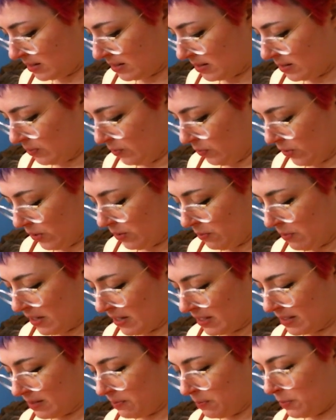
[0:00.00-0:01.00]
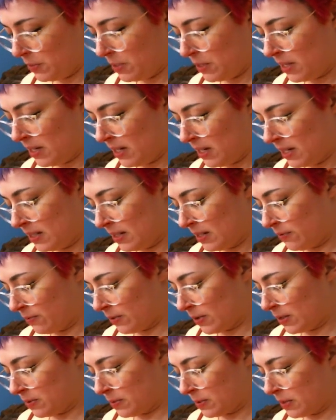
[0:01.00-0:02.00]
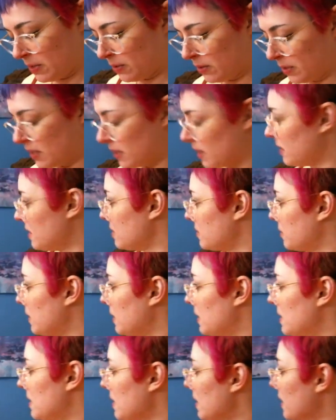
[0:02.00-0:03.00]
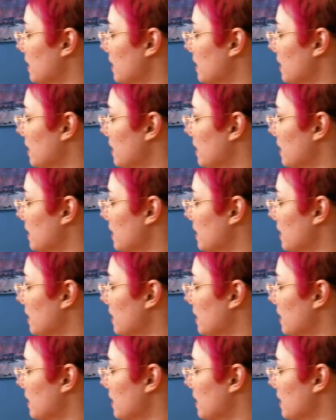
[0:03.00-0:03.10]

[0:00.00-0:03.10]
But it makes a big difference whether or not it's windy.